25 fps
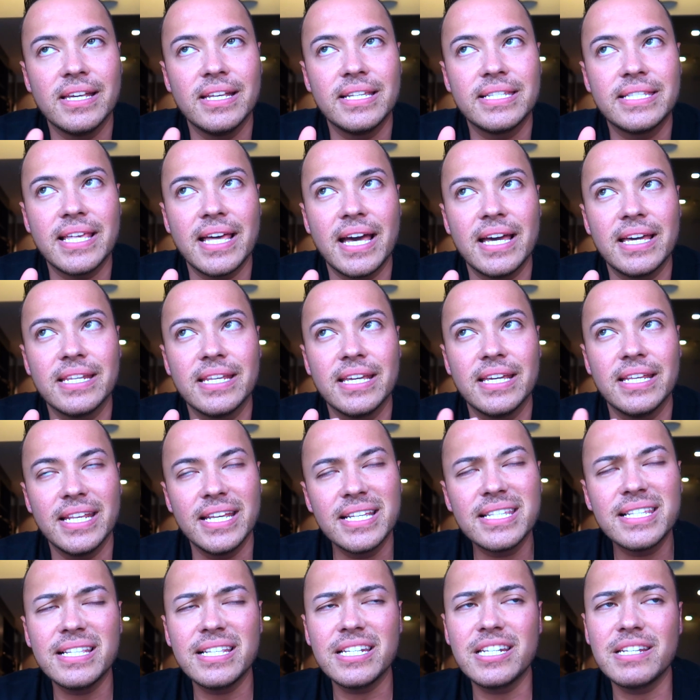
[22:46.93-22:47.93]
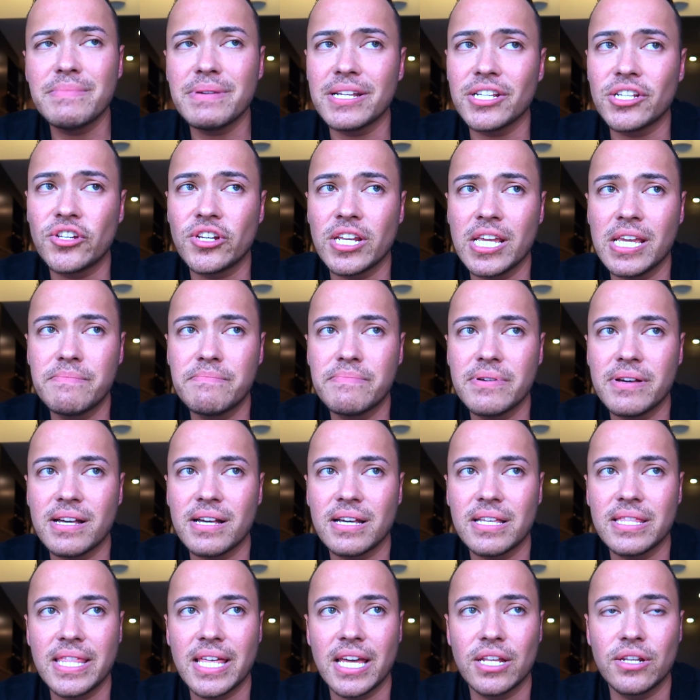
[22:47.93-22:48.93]
is that it is a little bit
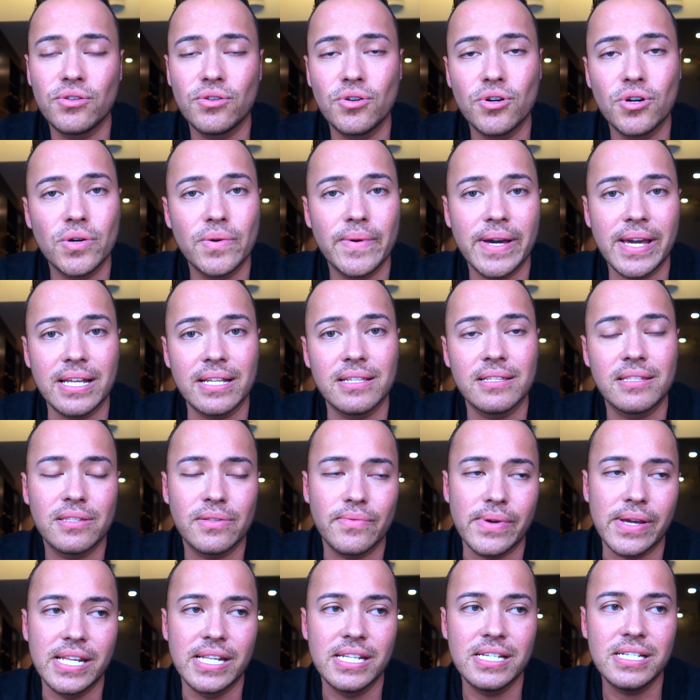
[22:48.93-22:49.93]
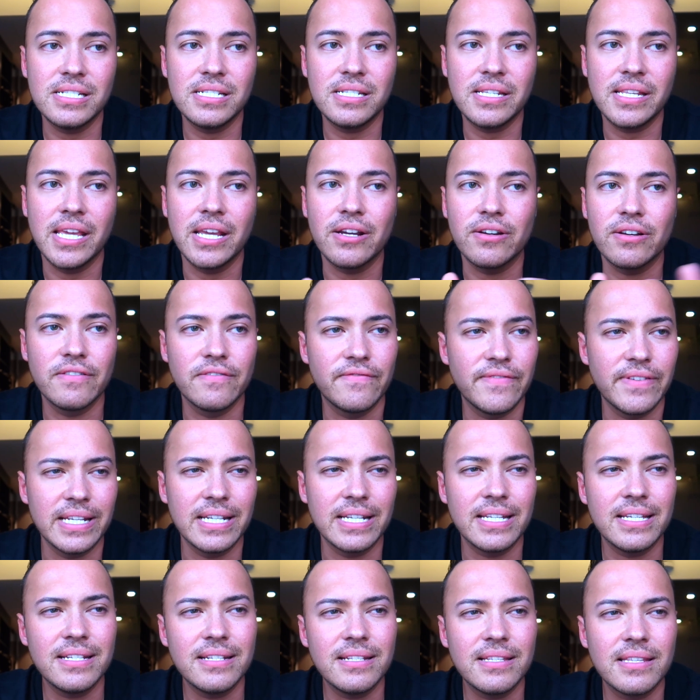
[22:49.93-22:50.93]
cheaper than Norway and Sweden here in
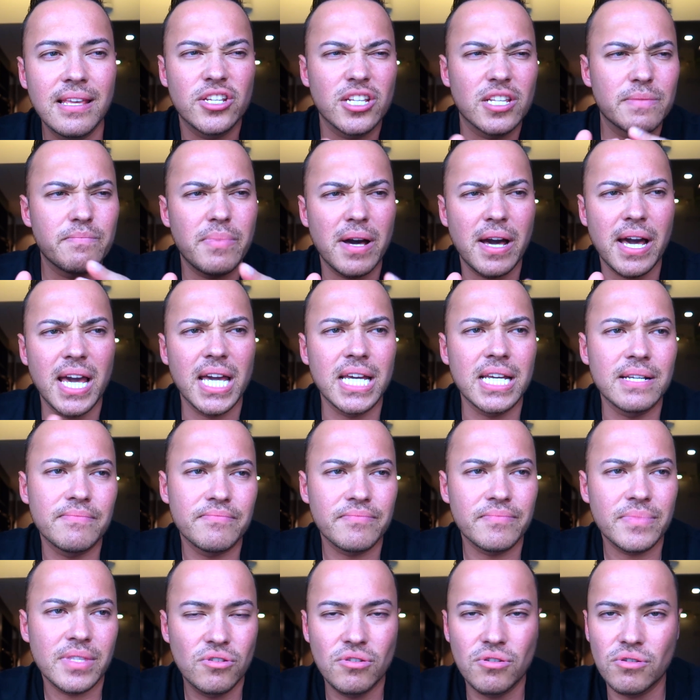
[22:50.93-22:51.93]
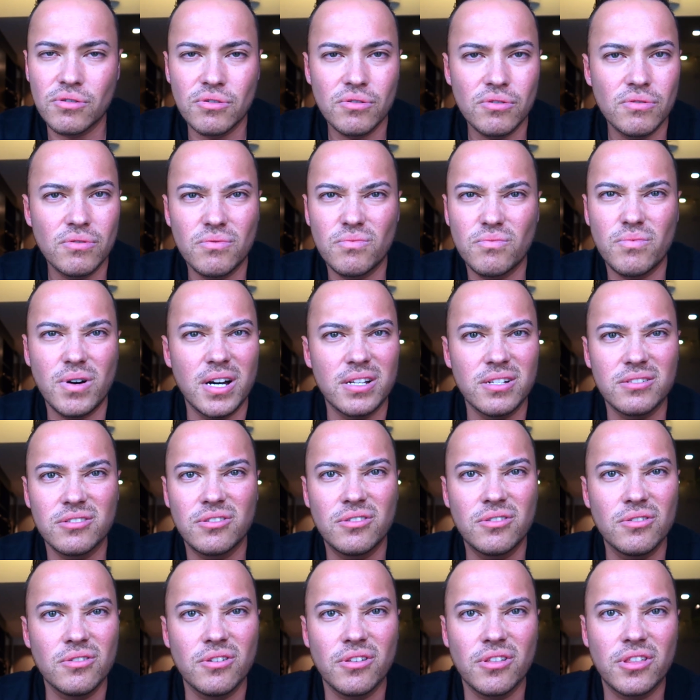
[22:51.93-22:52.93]
Finland, just by €1,
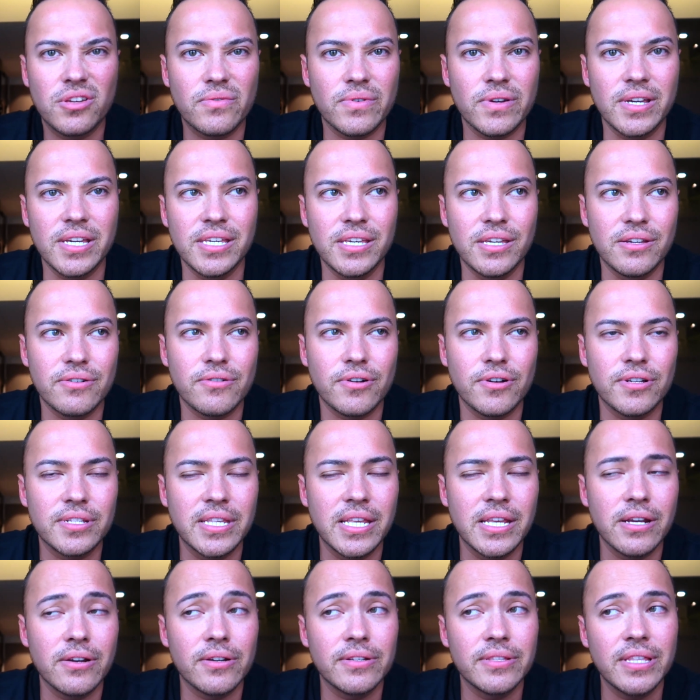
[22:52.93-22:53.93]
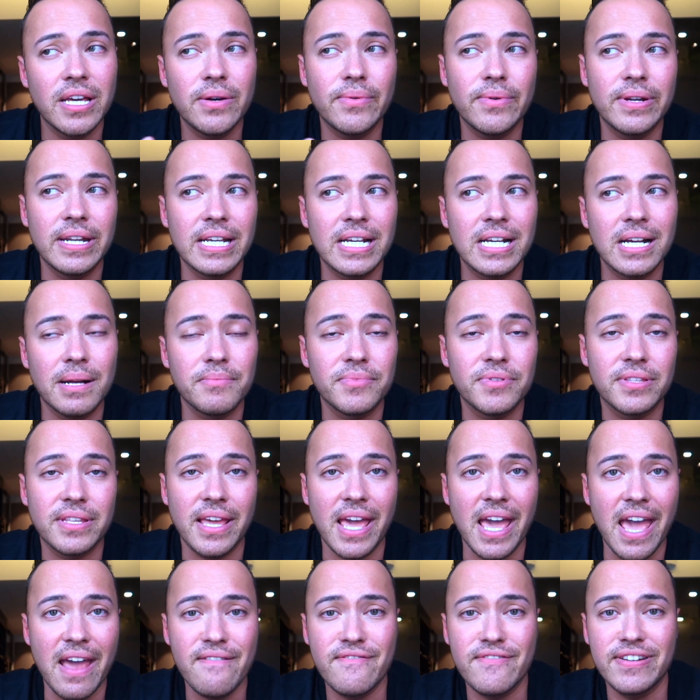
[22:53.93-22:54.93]
€2, €3 here and there when it comes to
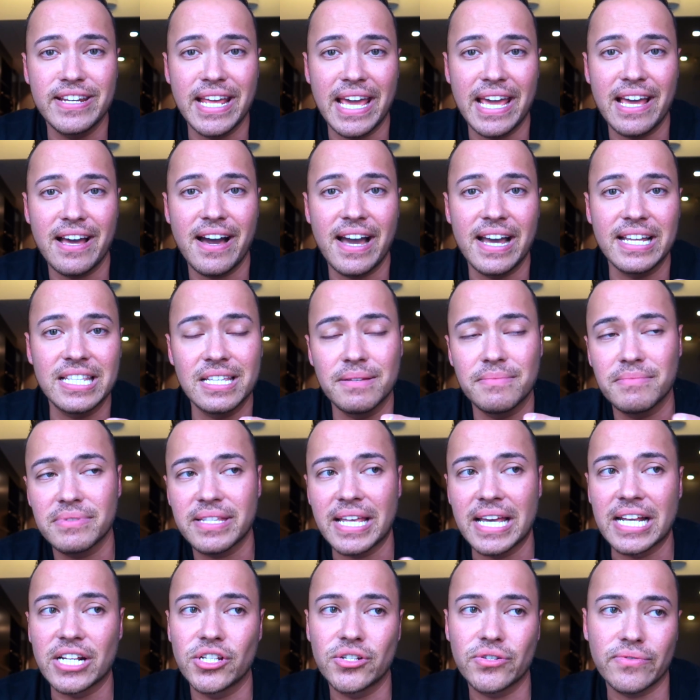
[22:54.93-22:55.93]
everyday items like